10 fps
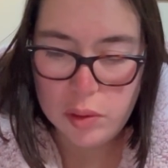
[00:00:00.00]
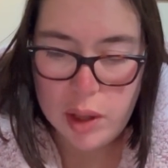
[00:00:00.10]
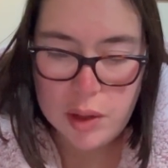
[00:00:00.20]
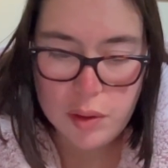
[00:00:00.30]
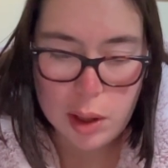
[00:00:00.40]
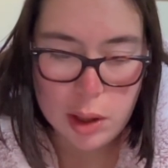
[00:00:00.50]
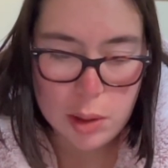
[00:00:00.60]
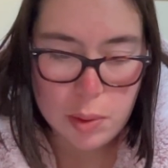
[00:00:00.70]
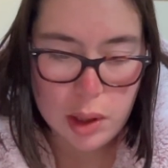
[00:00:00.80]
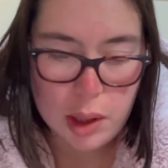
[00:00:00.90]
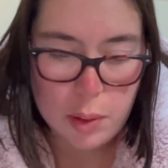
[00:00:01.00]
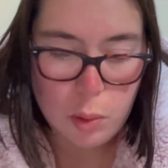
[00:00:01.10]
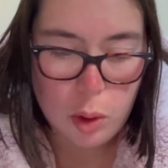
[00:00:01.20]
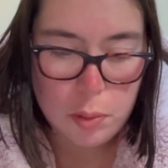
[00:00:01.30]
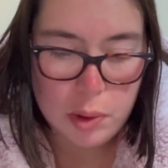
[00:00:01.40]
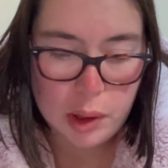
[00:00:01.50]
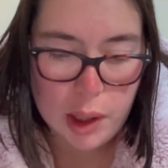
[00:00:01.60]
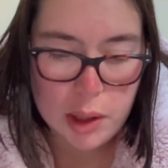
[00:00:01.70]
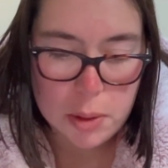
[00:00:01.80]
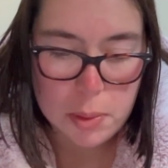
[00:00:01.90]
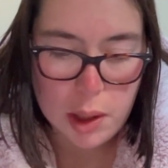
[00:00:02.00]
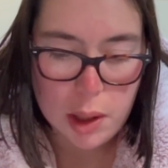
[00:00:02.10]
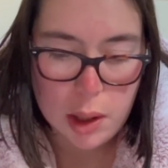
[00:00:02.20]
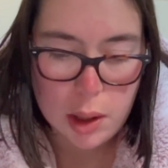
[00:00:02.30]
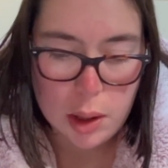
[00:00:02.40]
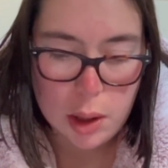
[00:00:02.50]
red raspberry, warm cashmere,